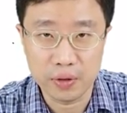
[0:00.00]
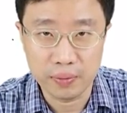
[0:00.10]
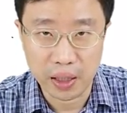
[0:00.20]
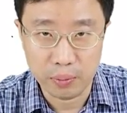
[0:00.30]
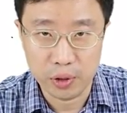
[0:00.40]
the
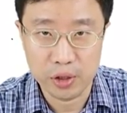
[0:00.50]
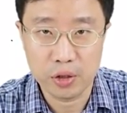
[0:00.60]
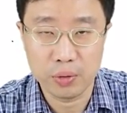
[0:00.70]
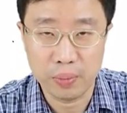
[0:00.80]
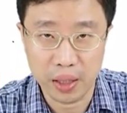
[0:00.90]

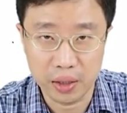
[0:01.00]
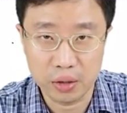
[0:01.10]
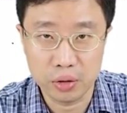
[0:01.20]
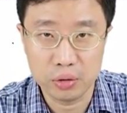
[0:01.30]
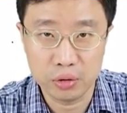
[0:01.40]
vibrational
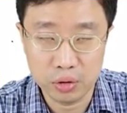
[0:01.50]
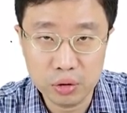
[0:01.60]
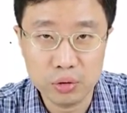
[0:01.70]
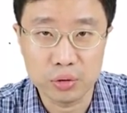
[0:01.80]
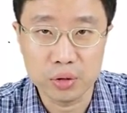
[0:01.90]
particle
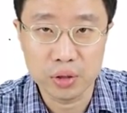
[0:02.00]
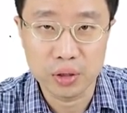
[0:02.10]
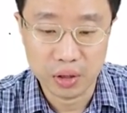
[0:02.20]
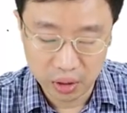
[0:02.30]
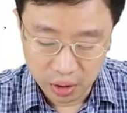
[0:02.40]
2.
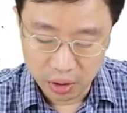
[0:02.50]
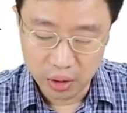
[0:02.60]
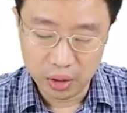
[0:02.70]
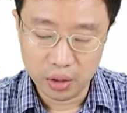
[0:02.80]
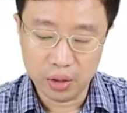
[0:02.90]

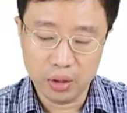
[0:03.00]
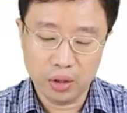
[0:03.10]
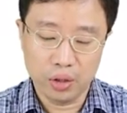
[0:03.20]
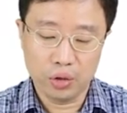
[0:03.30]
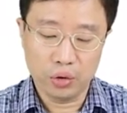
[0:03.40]

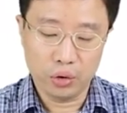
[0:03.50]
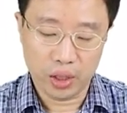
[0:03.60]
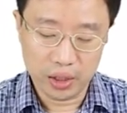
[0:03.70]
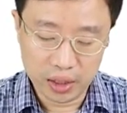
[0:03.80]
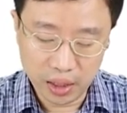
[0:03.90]
You
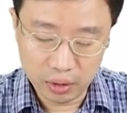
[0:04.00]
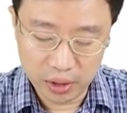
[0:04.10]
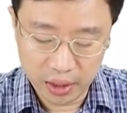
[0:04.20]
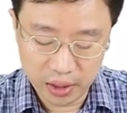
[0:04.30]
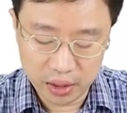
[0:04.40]
can tell
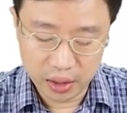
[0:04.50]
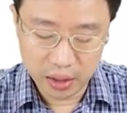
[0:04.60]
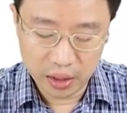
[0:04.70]
that